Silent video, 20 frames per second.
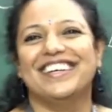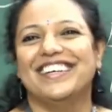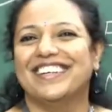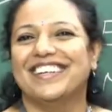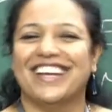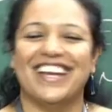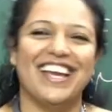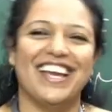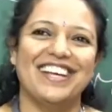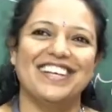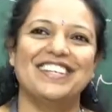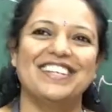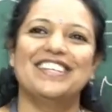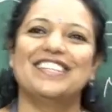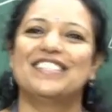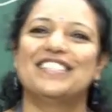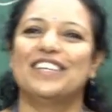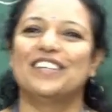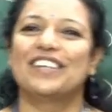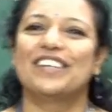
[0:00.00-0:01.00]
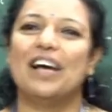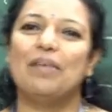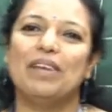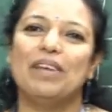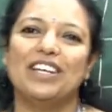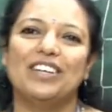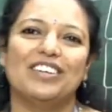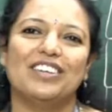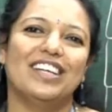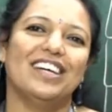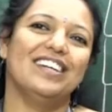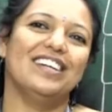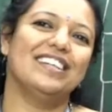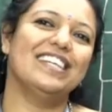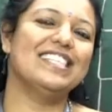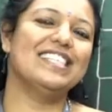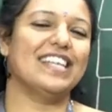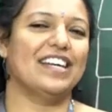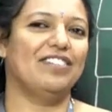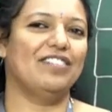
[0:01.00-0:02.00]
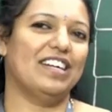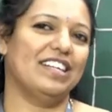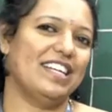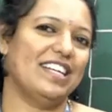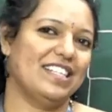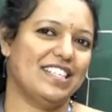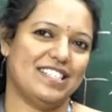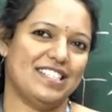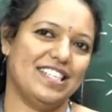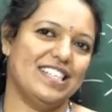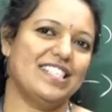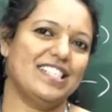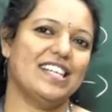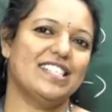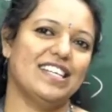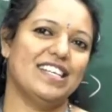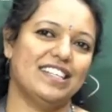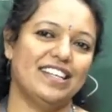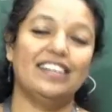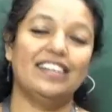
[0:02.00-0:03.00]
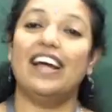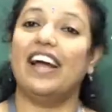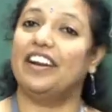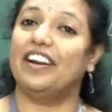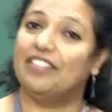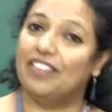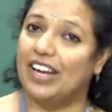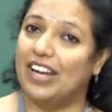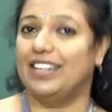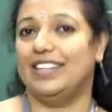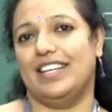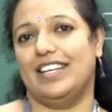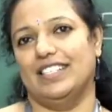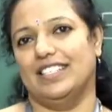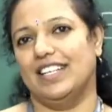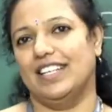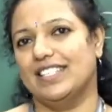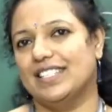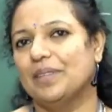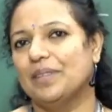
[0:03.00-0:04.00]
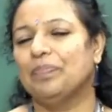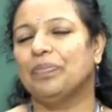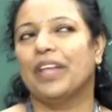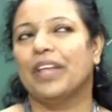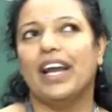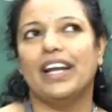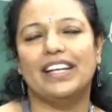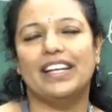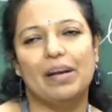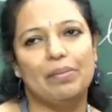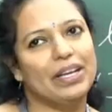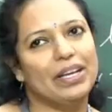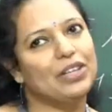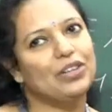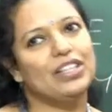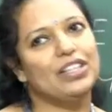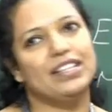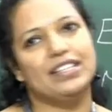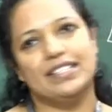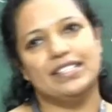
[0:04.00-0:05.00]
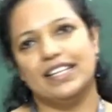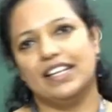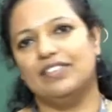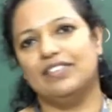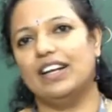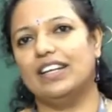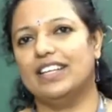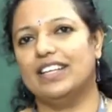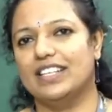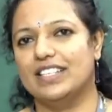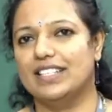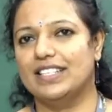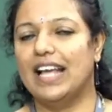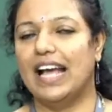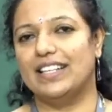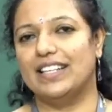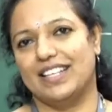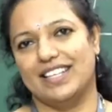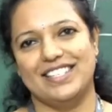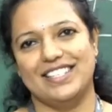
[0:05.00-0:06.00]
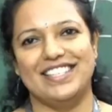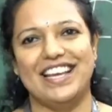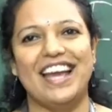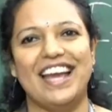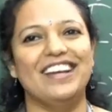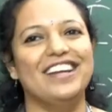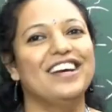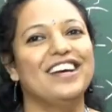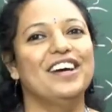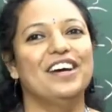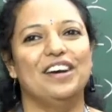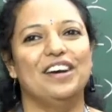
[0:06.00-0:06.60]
Okay, so coming to the disadvantages, these are certain advantages, and coming to the disadvantages, as I said,